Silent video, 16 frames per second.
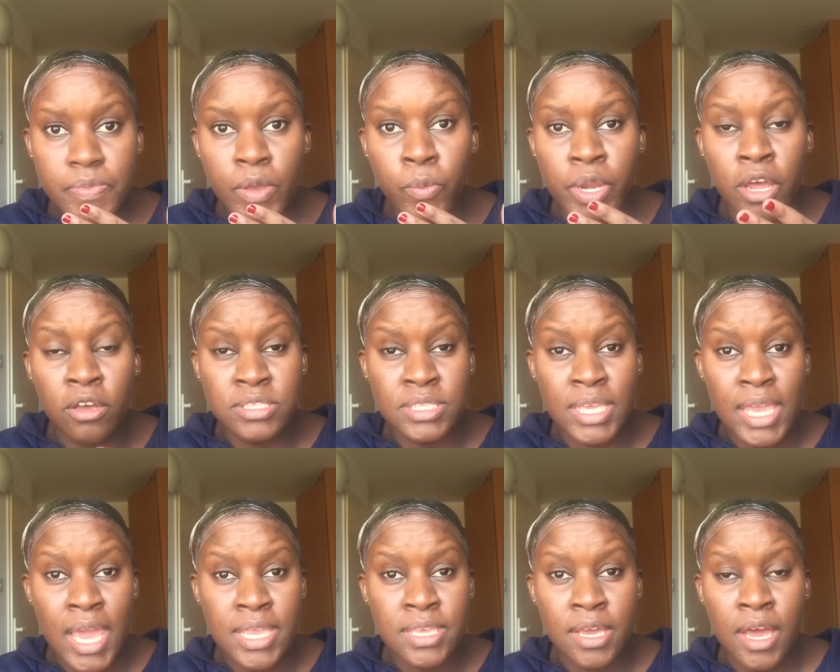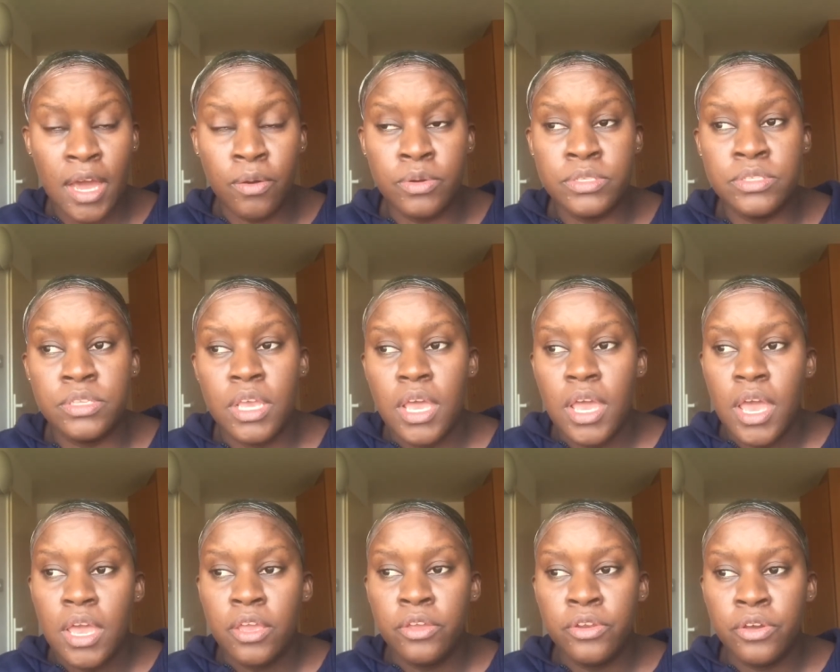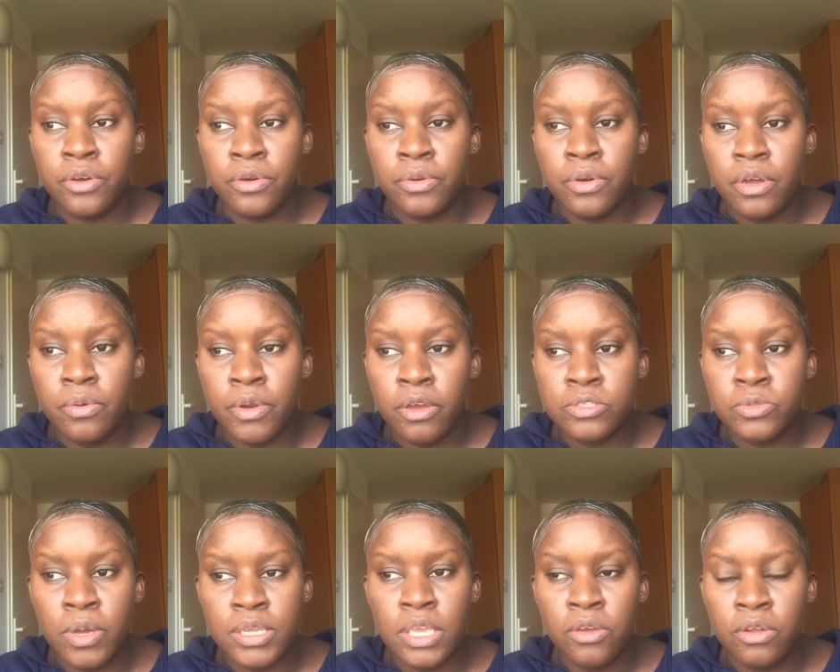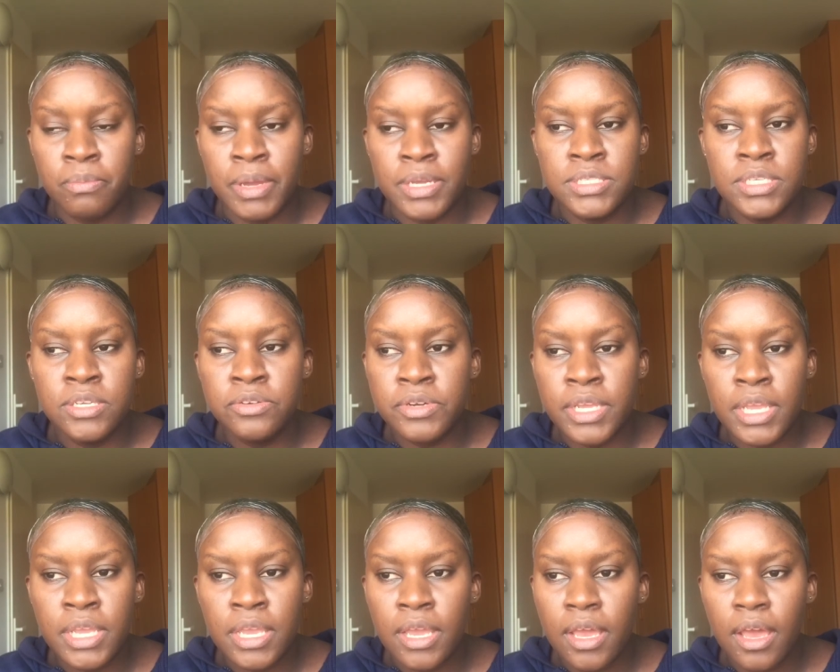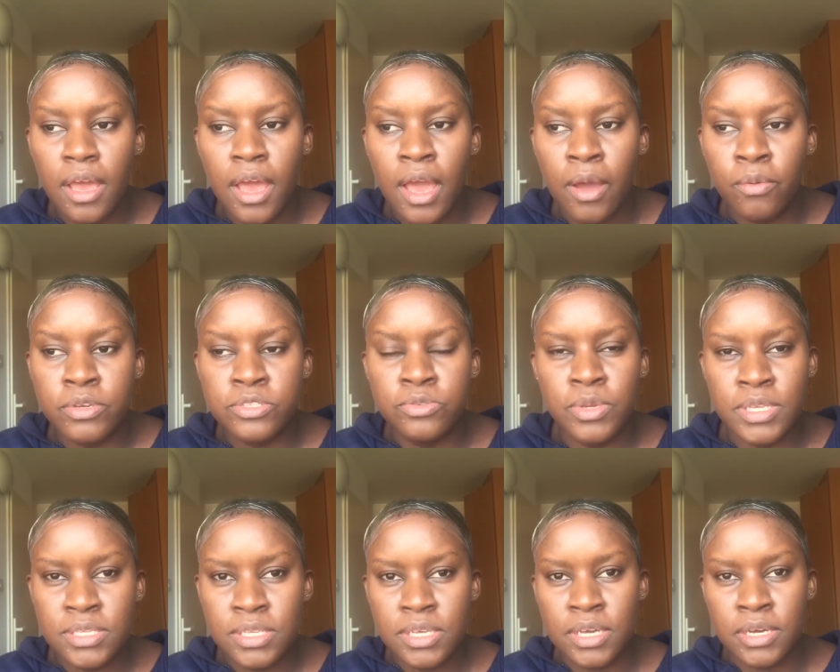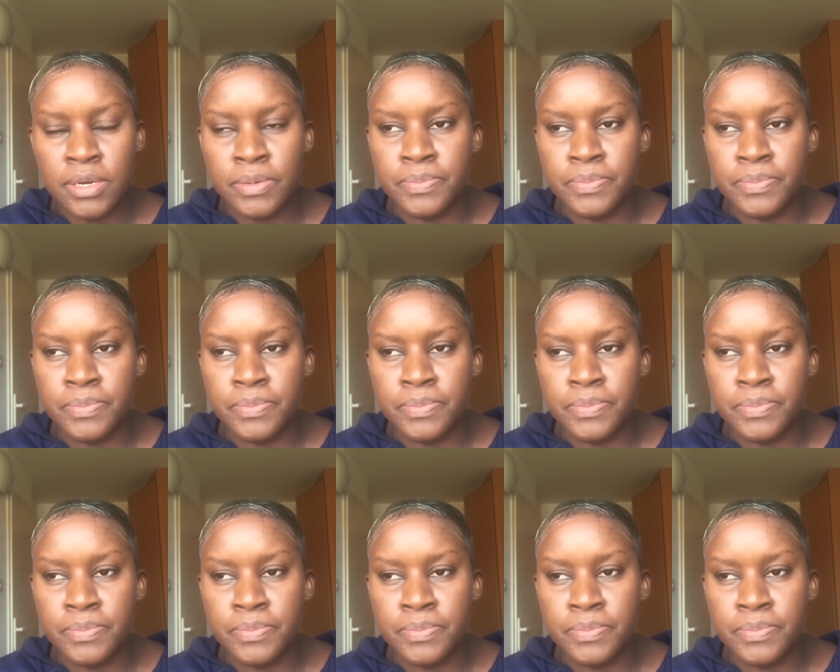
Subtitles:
when I was in Kenya, I was, you know, when I was working on my degree, I was doing